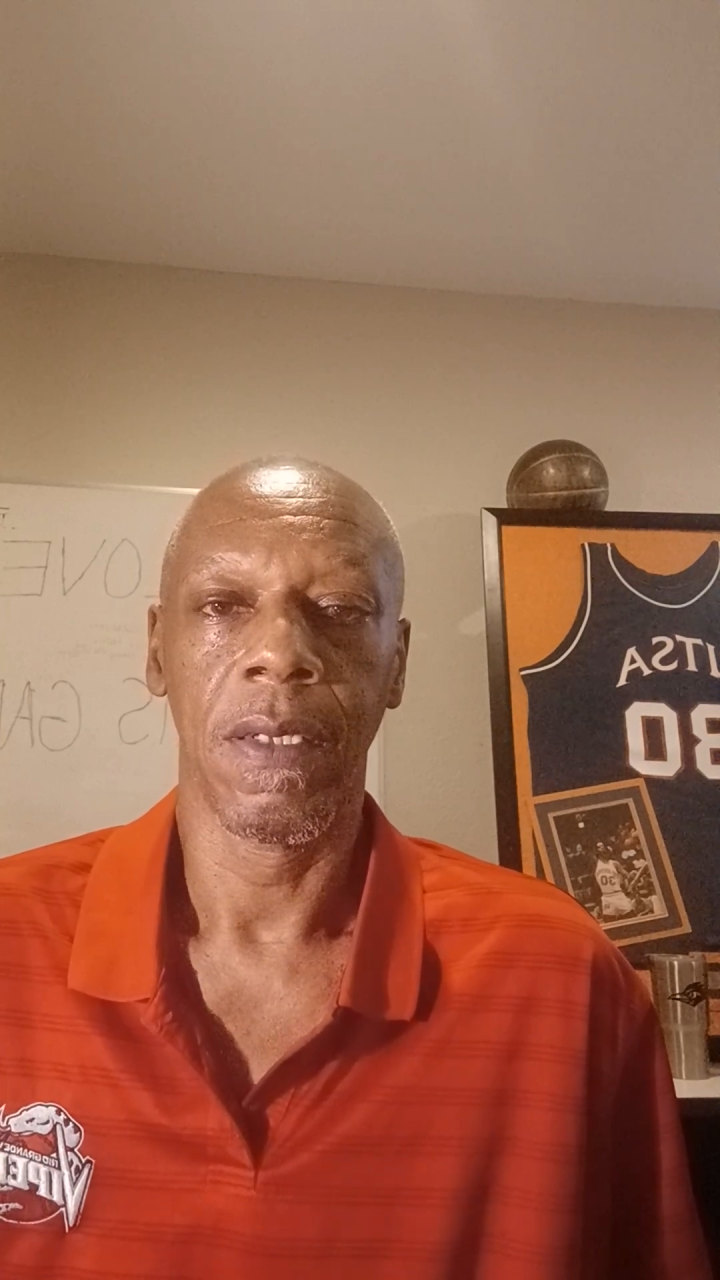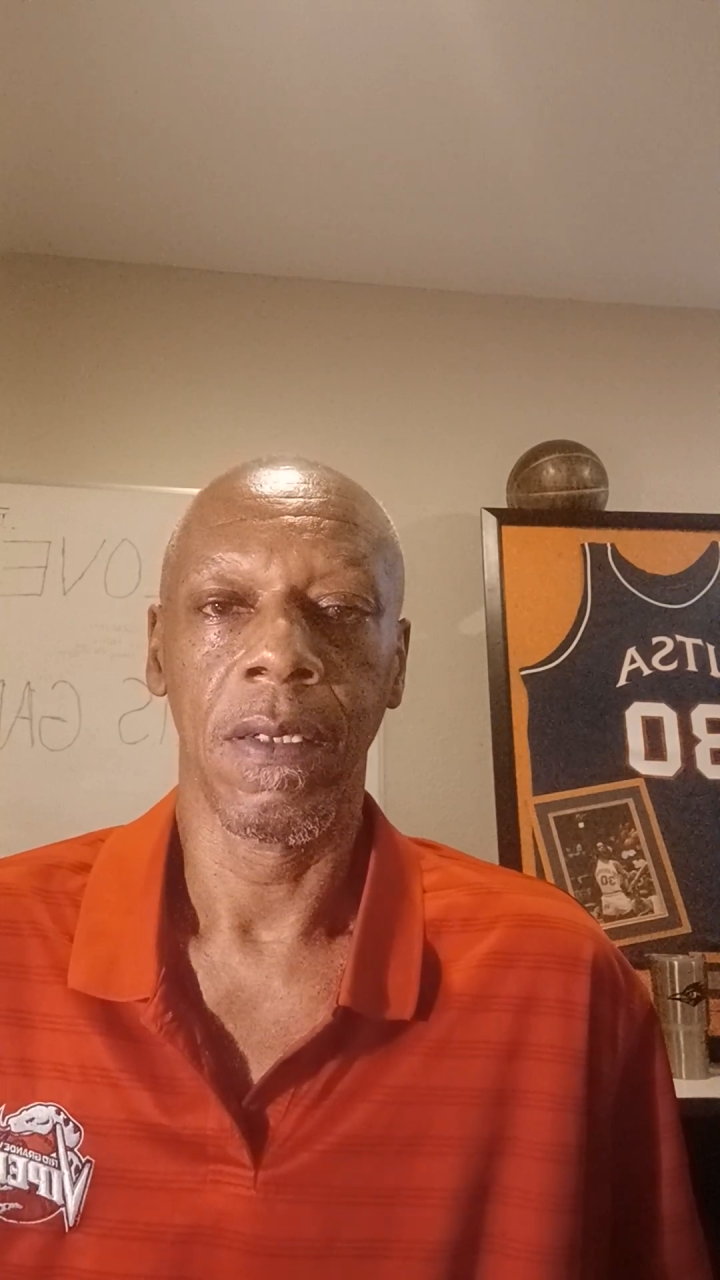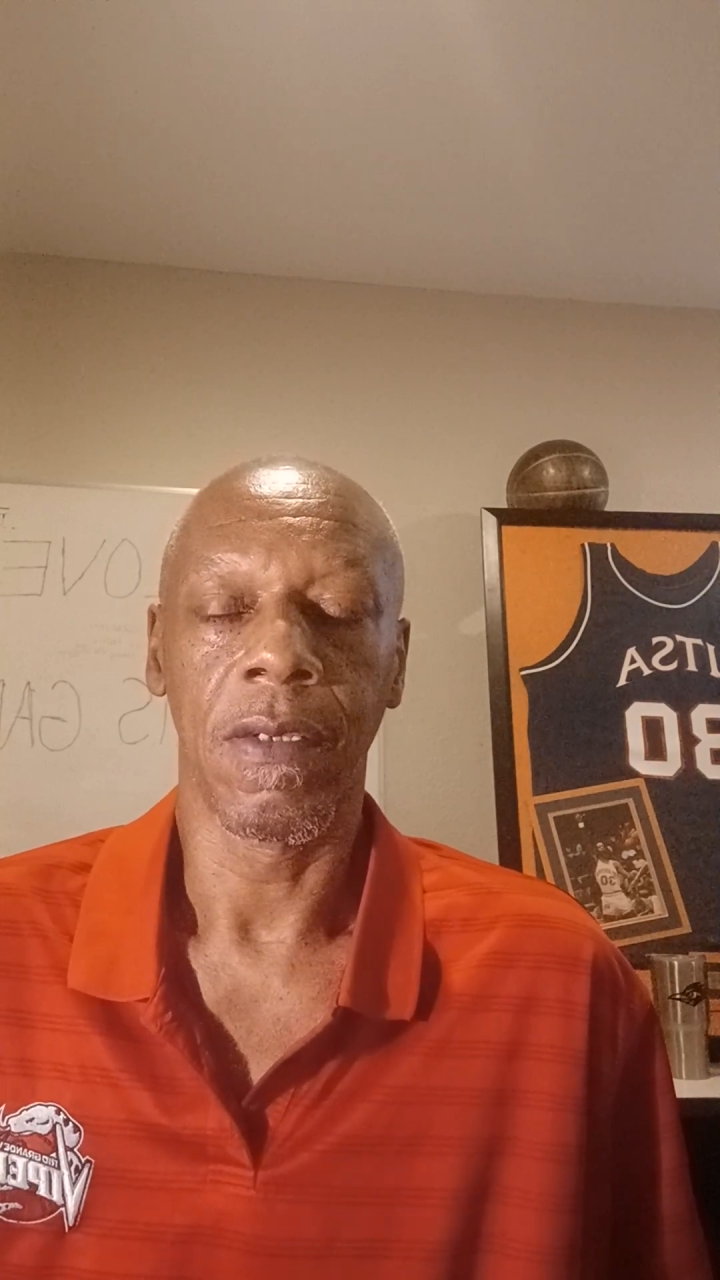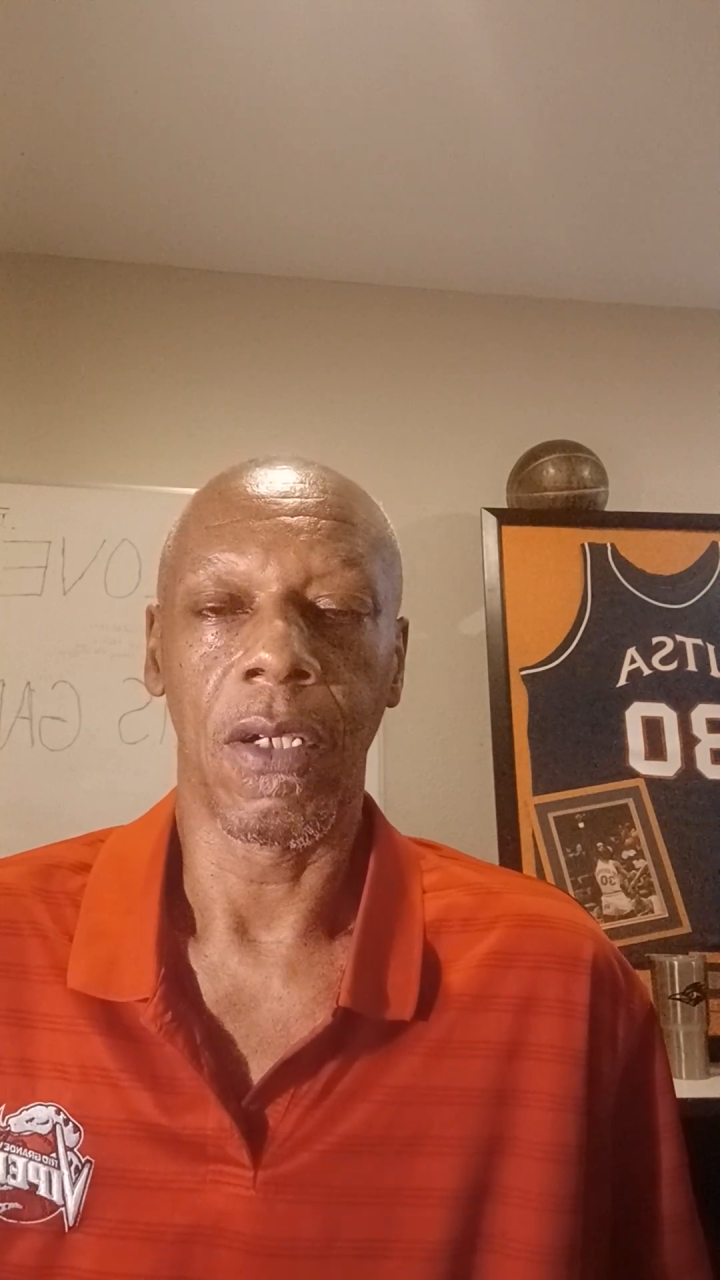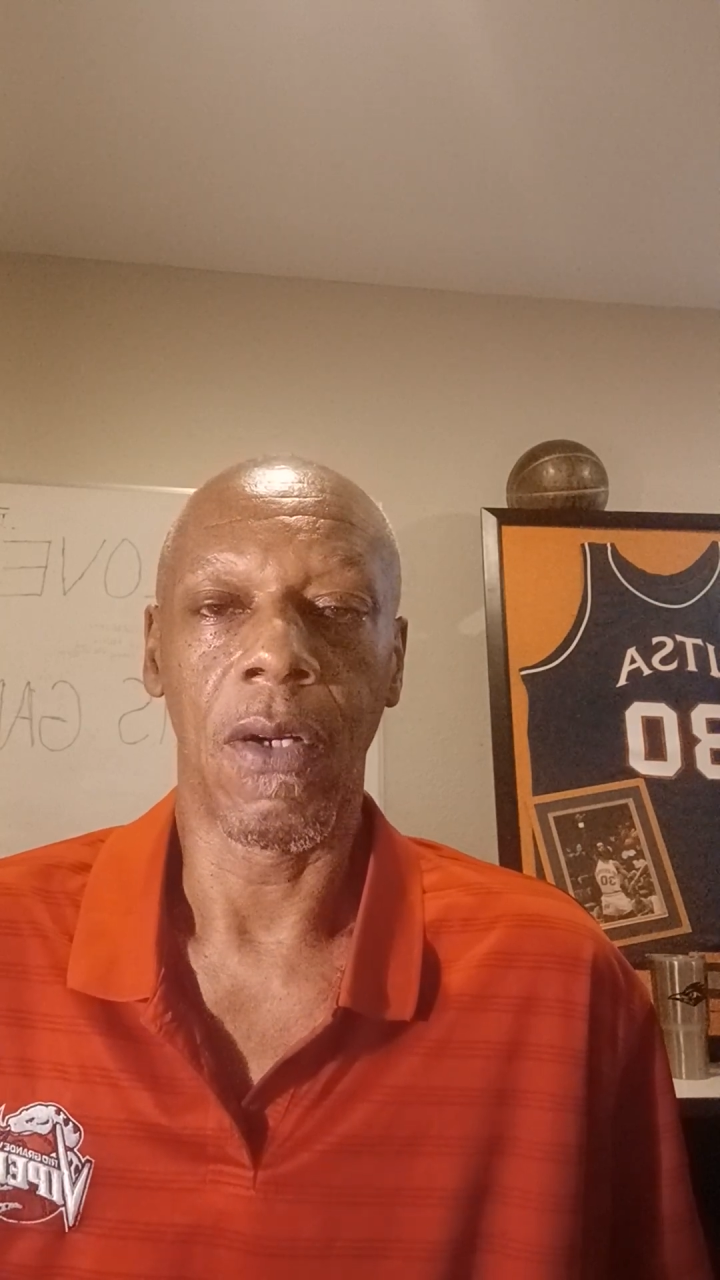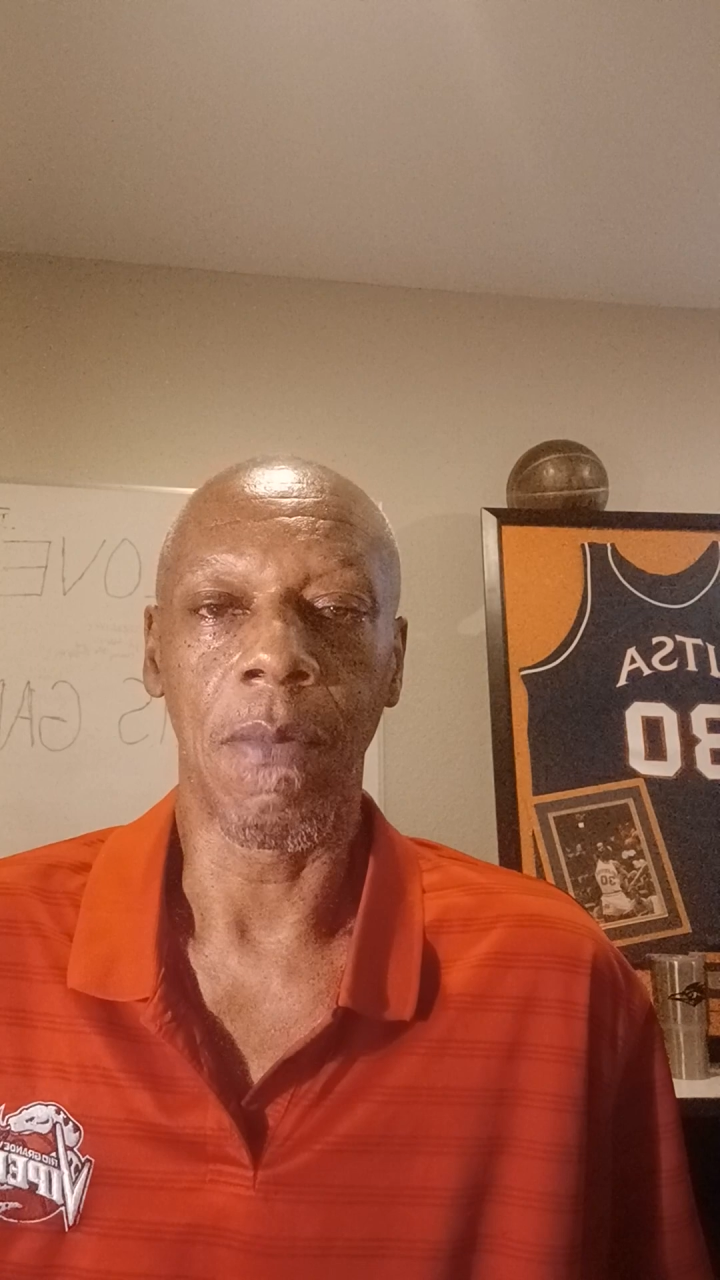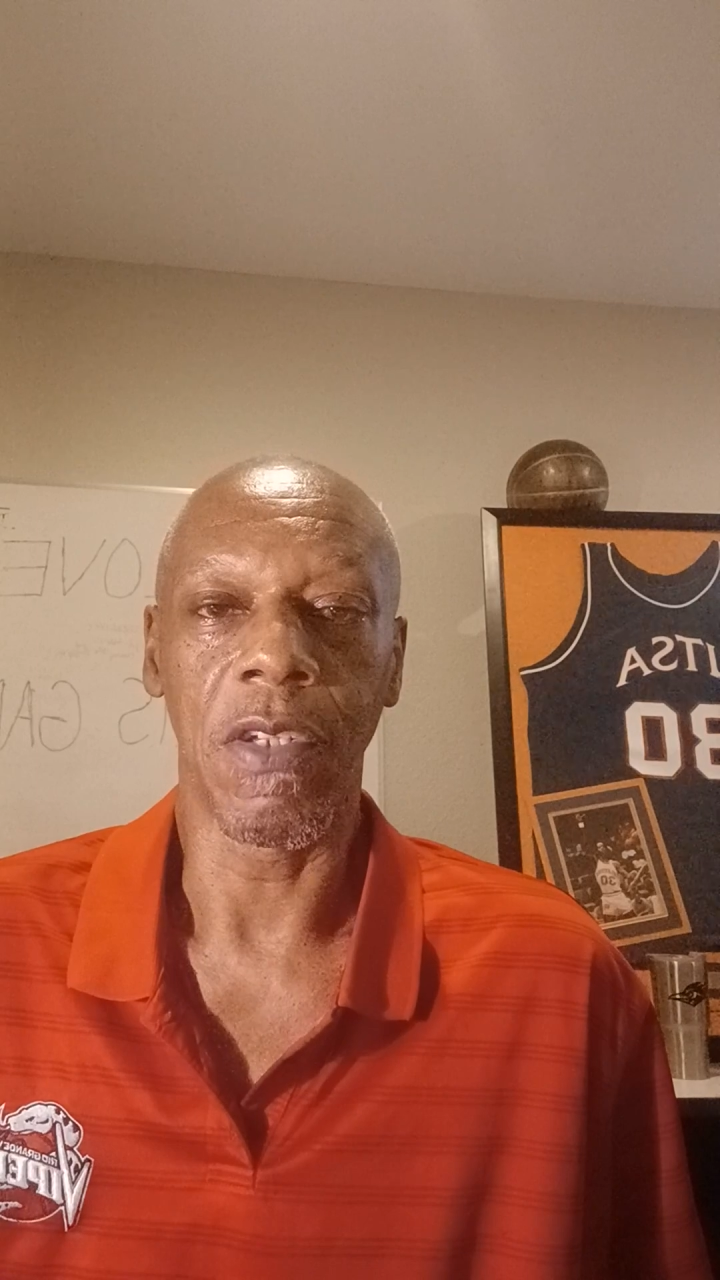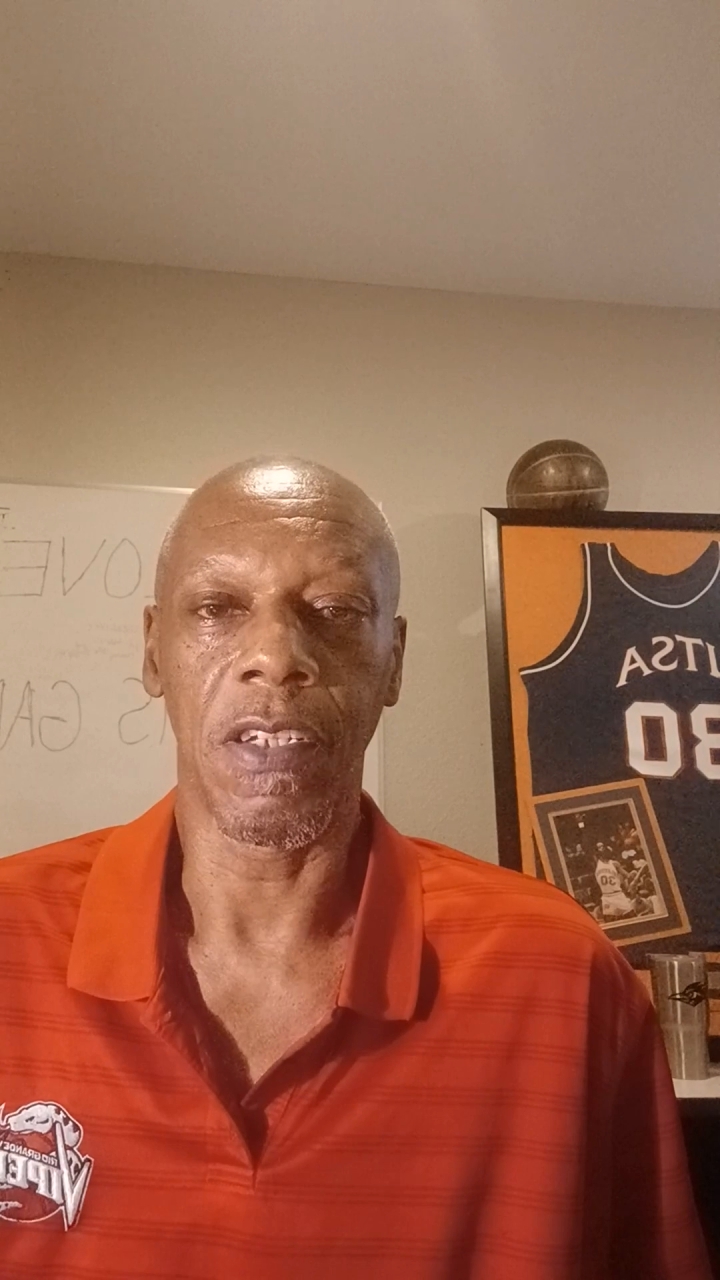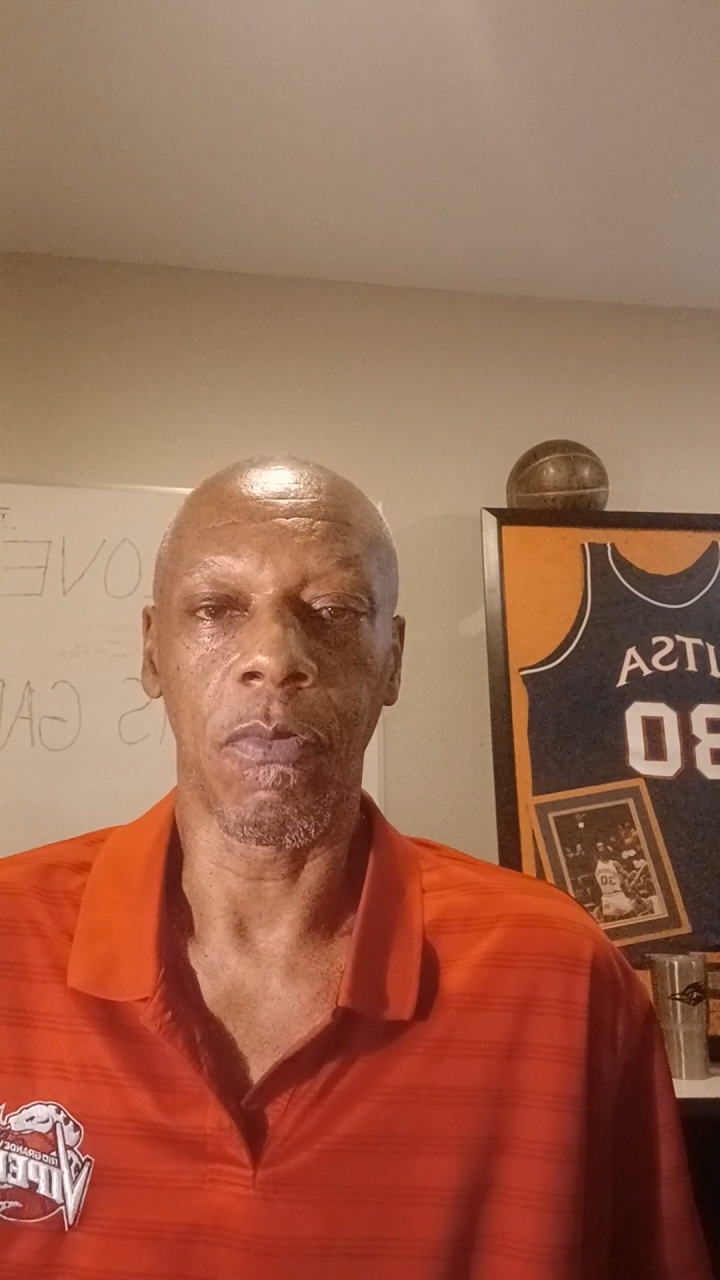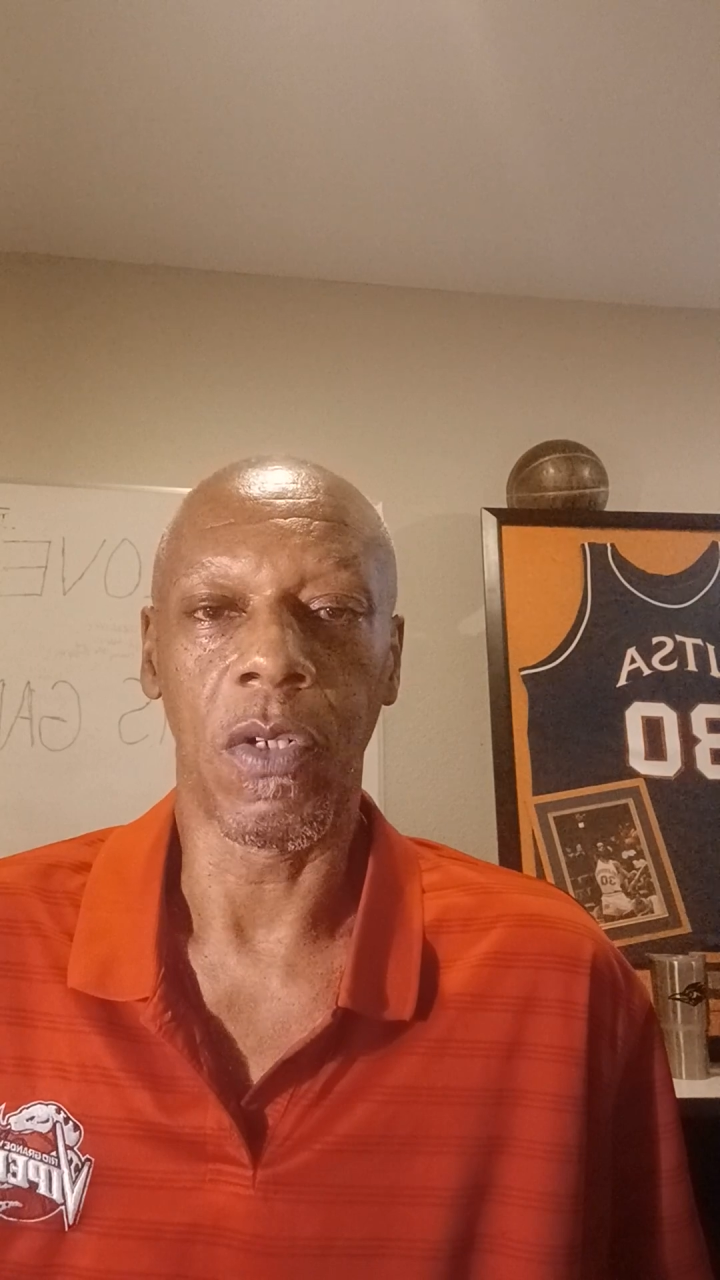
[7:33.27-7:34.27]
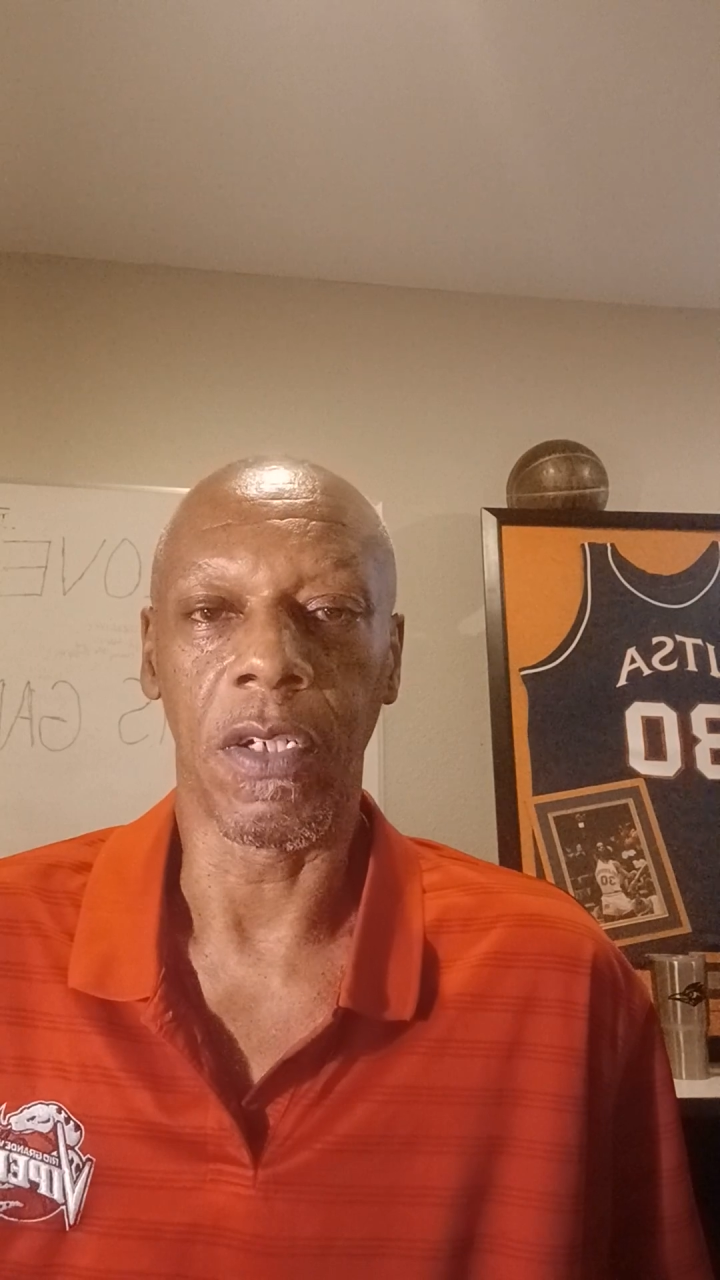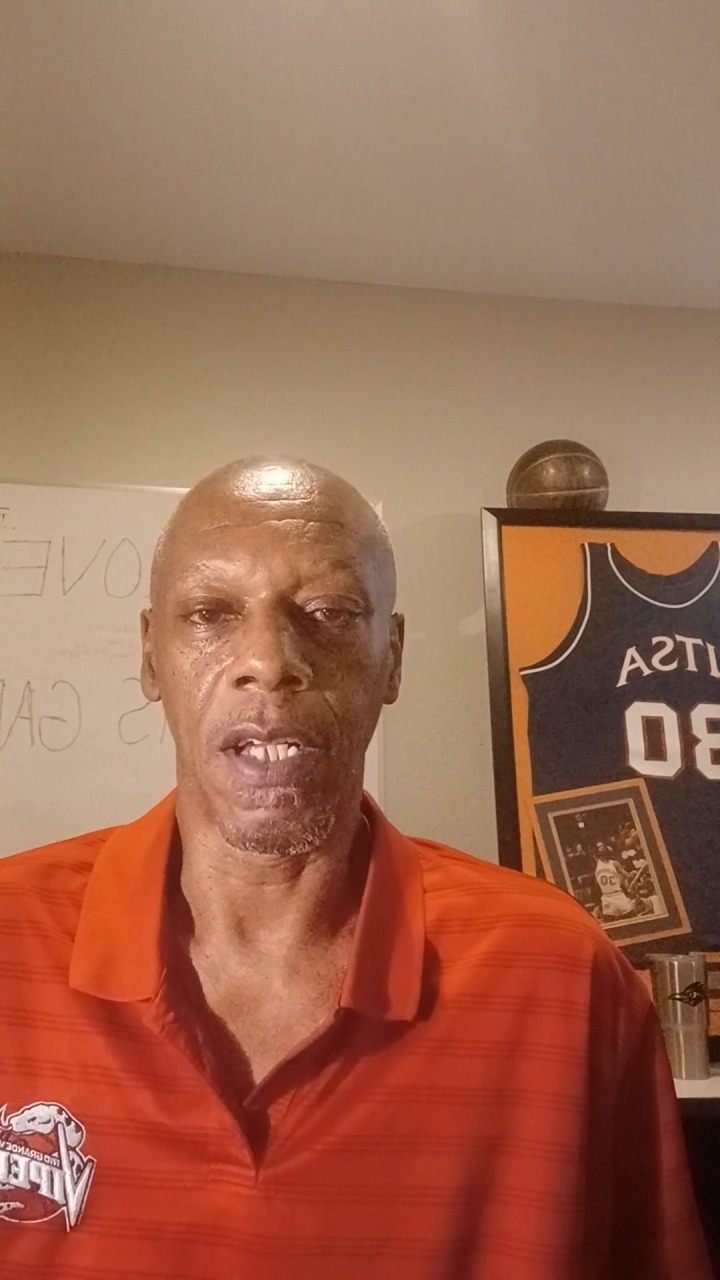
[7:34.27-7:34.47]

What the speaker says: So I'm just want